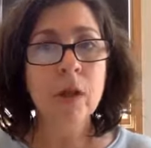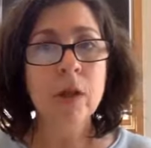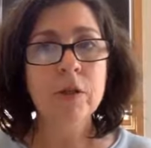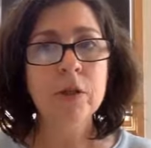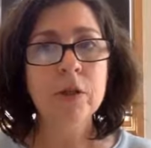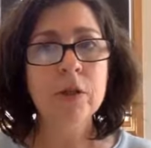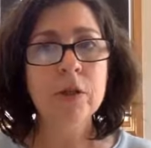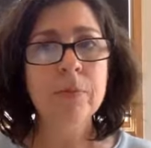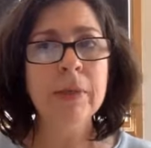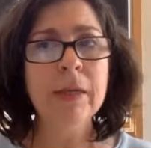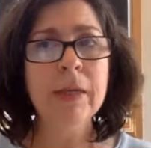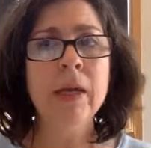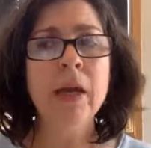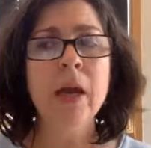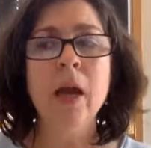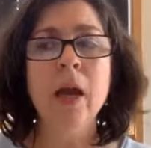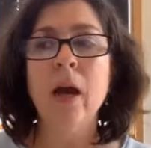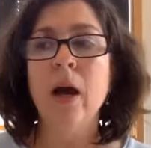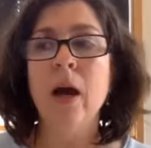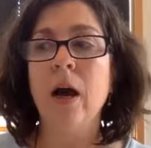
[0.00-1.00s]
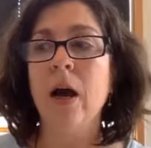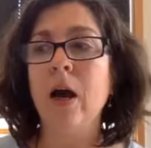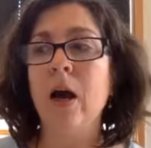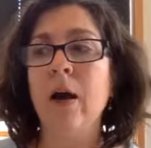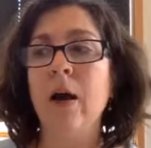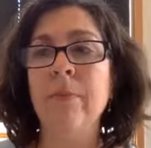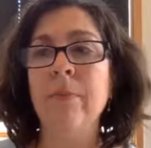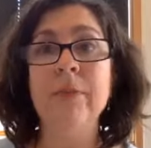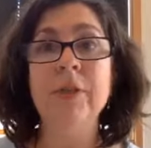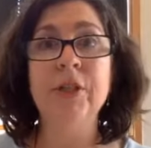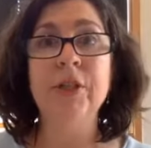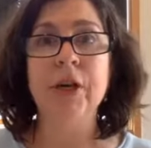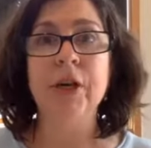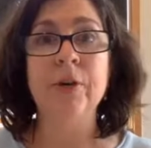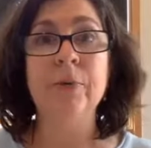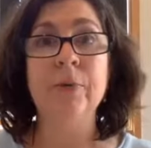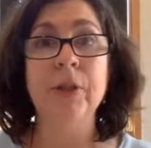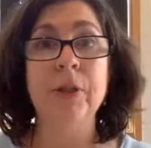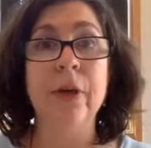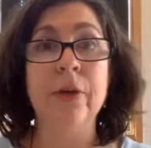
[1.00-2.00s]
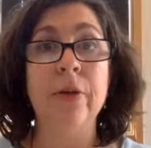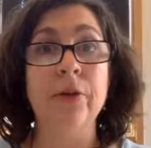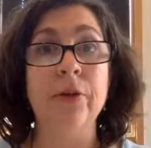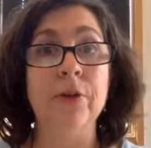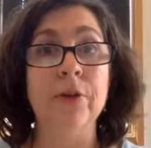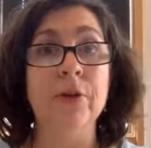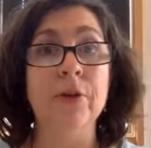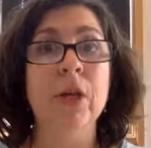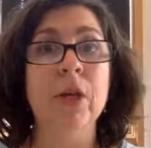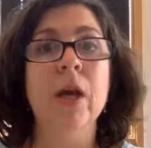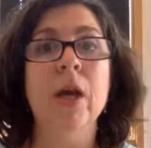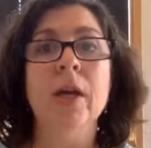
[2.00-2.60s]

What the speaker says: be shared with others.